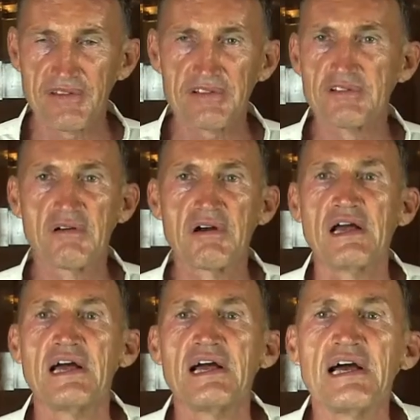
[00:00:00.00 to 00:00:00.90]
So
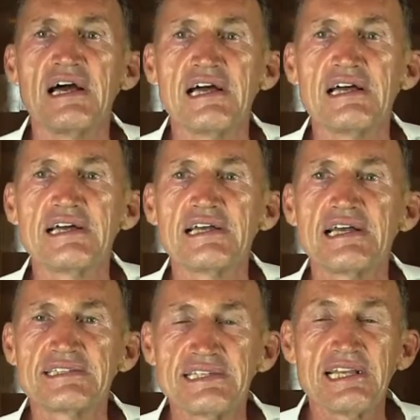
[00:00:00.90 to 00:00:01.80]

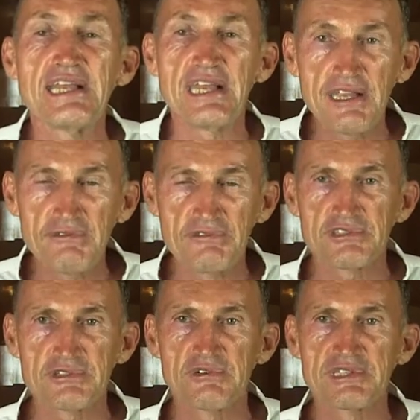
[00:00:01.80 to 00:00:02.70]
it's even
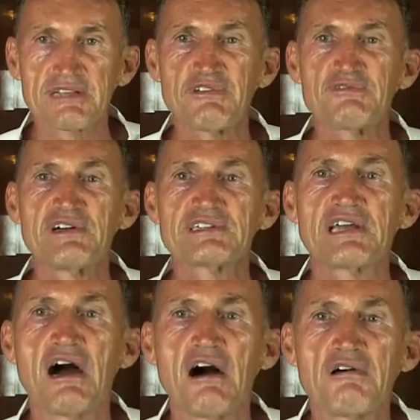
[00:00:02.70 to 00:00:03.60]
so that we
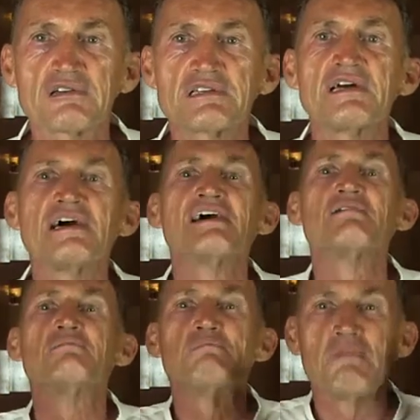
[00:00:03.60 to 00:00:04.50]
filter out
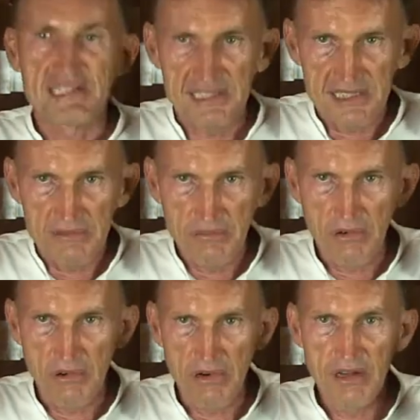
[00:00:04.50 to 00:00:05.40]
much
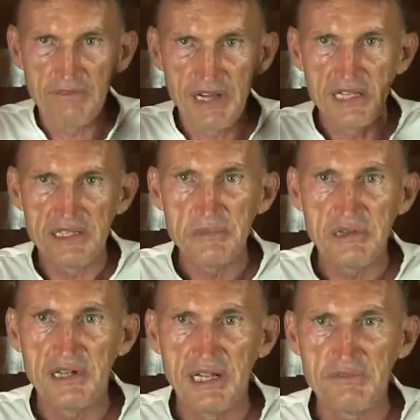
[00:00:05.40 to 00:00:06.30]
more
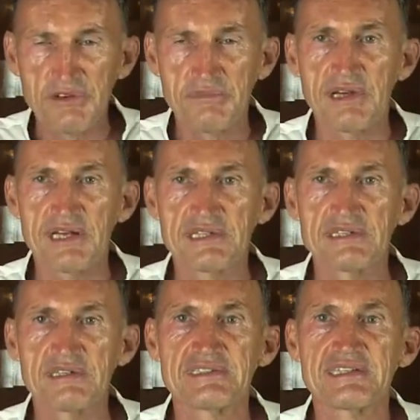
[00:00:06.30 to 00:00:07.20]
valuable
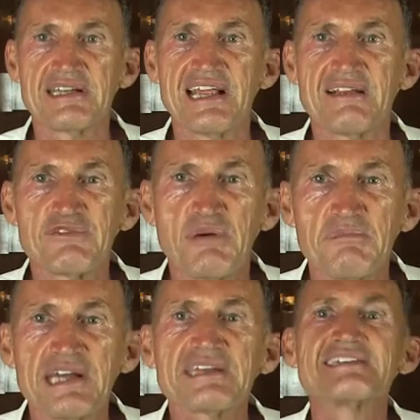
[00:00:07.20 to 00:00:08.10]
information than
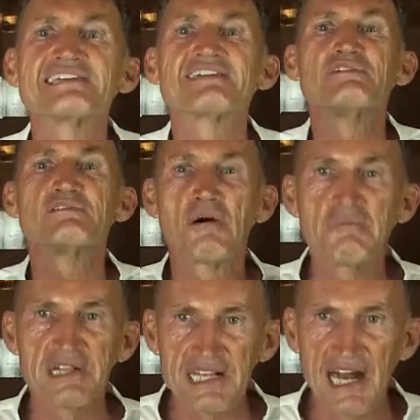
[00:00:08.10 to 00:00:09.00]
information that we
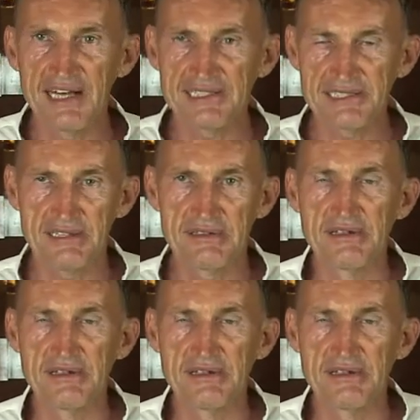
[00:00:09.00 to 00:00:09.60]
normally gather.